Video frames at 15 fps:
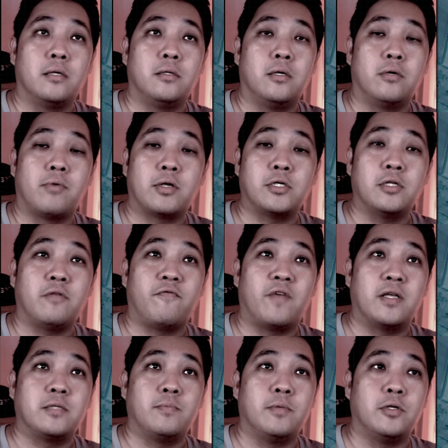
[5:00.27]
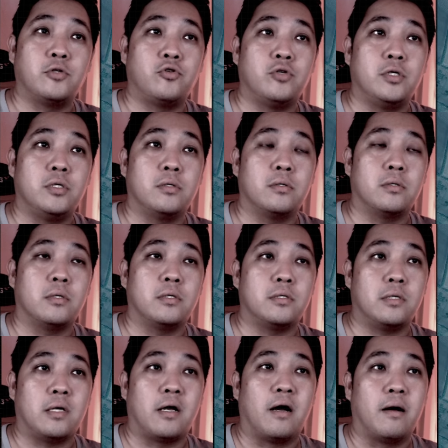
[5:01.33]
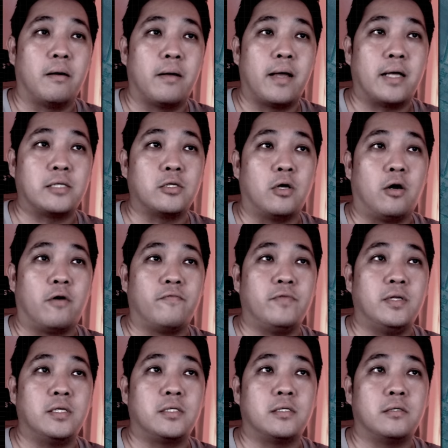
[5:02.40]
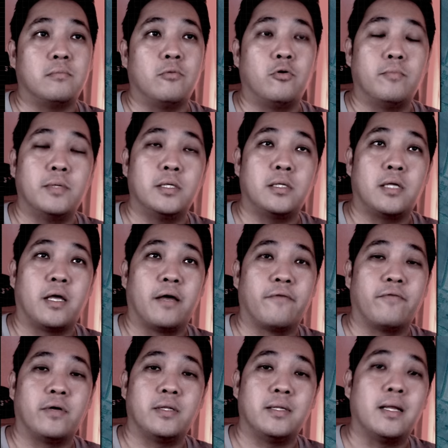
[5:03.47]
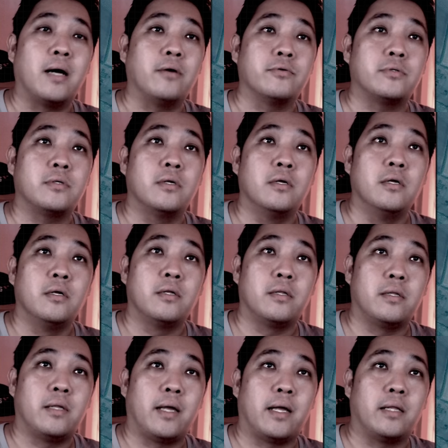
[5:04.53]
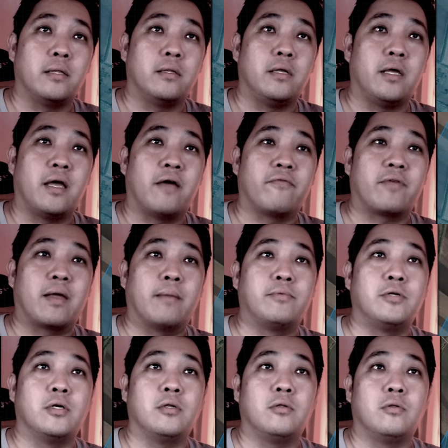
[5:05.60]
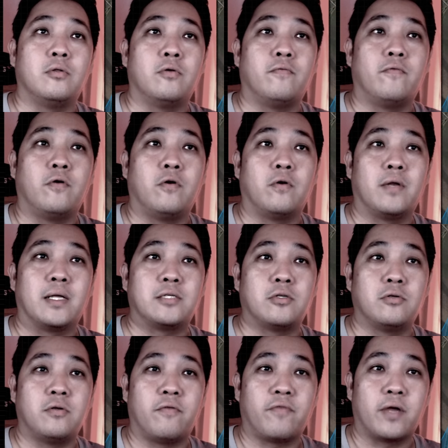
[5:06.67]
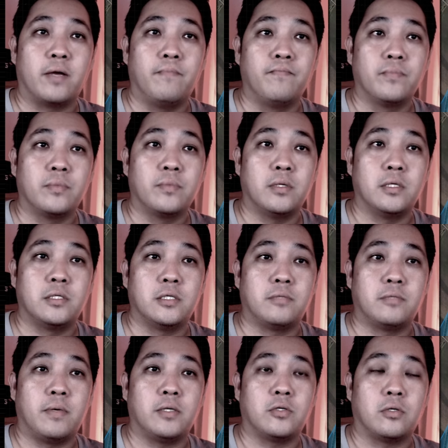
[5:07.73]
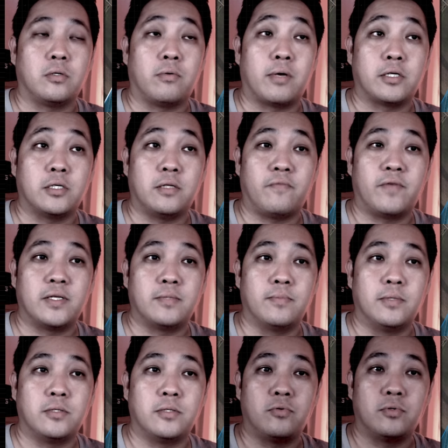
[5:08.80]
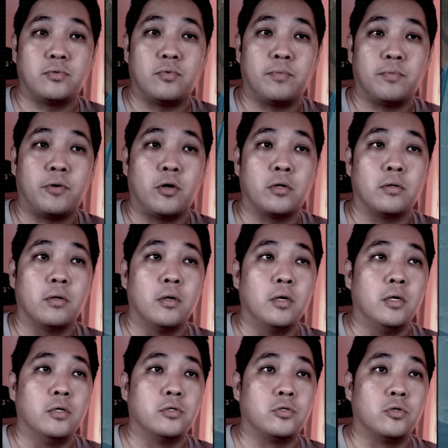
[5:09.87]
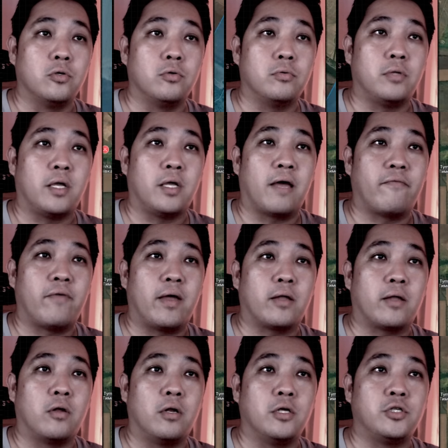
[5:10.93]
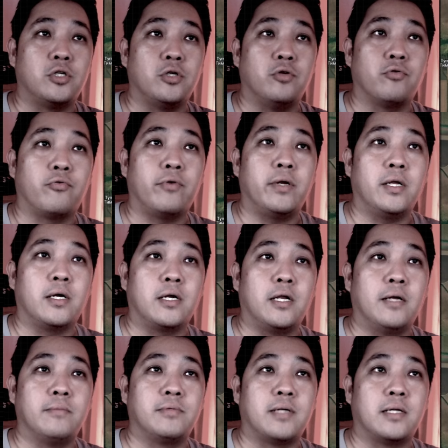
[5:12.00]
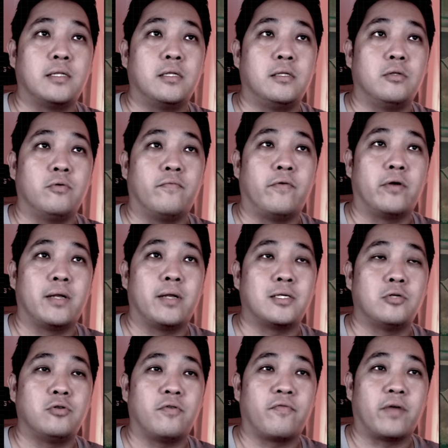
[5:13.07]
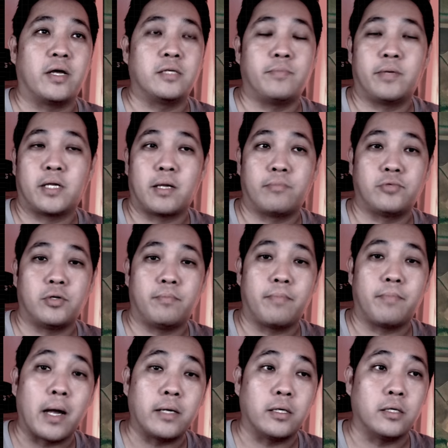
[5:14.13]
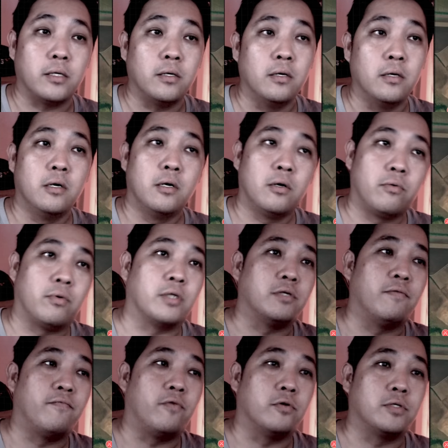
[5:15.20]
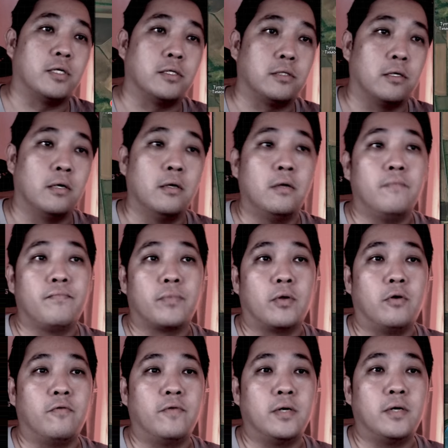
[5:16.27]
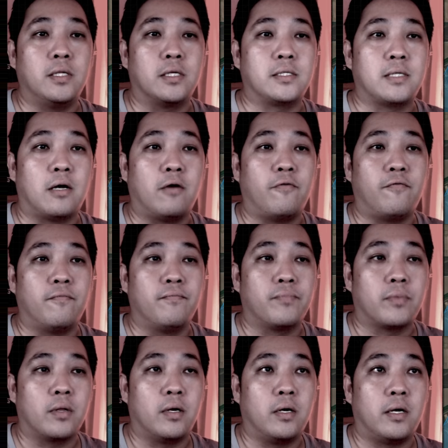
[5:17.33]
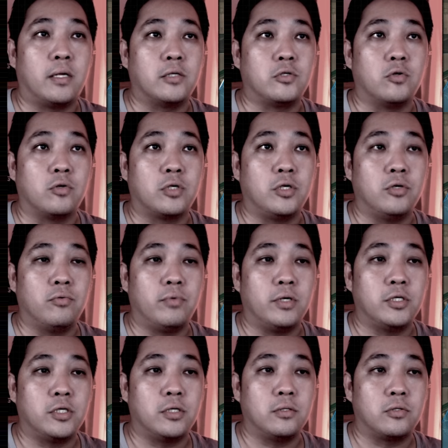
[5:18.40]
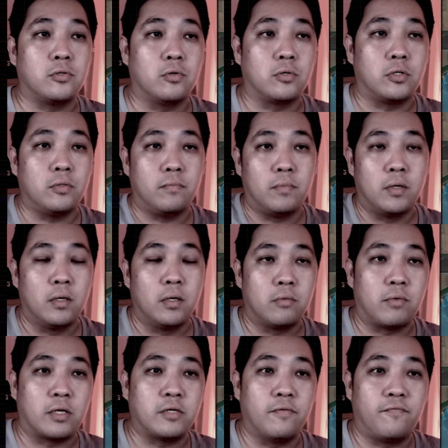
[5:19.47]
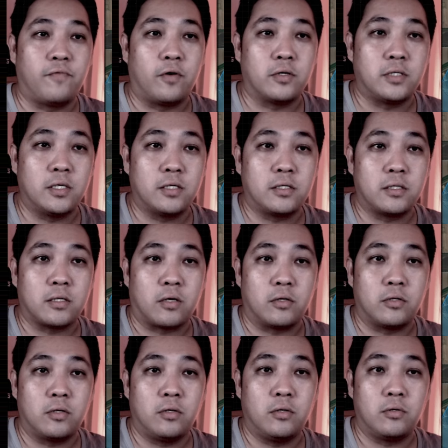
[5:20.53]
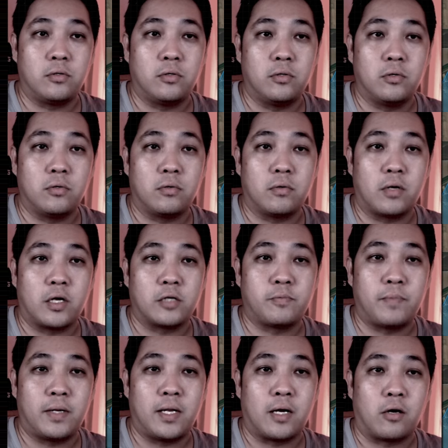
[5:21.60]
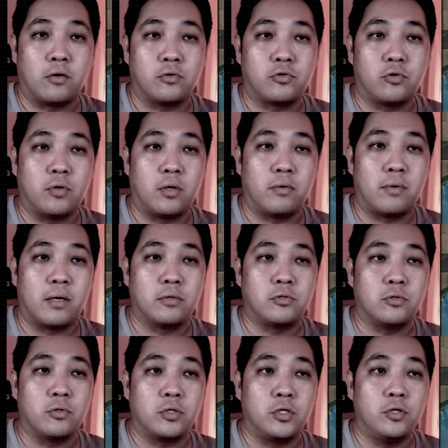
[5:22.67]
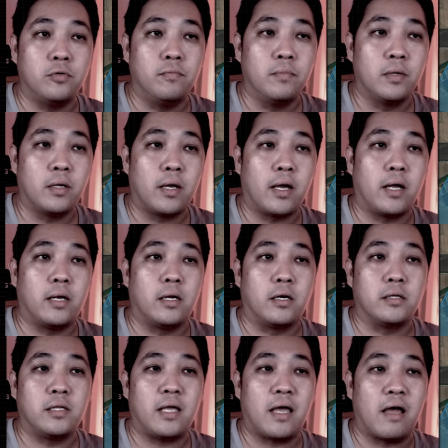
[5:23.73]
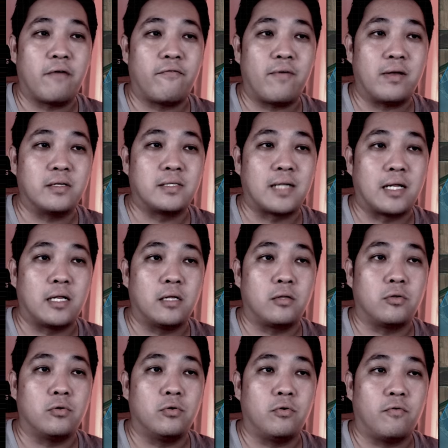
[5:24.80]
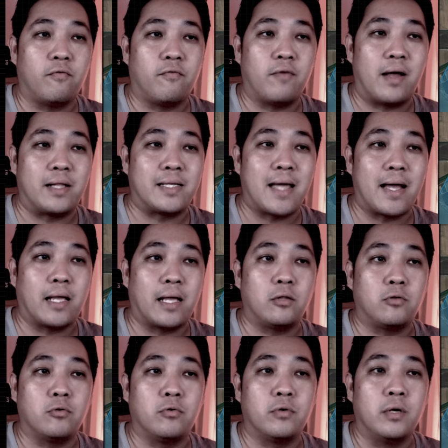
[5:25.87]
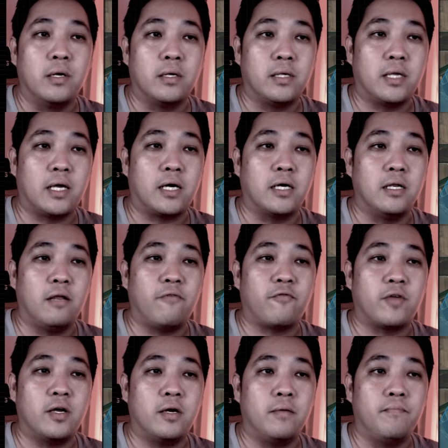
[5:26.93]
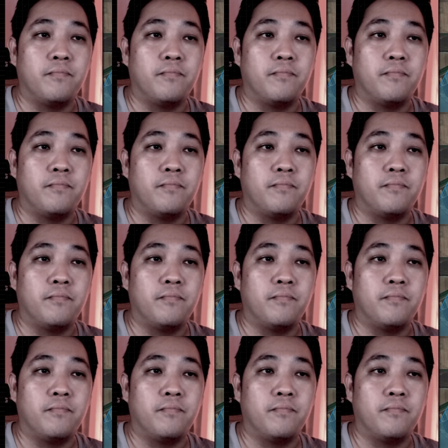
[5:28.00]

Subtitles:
the Russian Defense Ministry, as of this moment, have announced that they have captured Novoalexandrivka. This is based on the Russian Defense Ministry's report. So they have acknowledged the Ukrainian claims that Novoalexandrivka has been captured by the Russian forces. Over in the south, at the Sokil region, Russian forces continue to expand their control around Sokil, and they have started to attack into Yekhanivka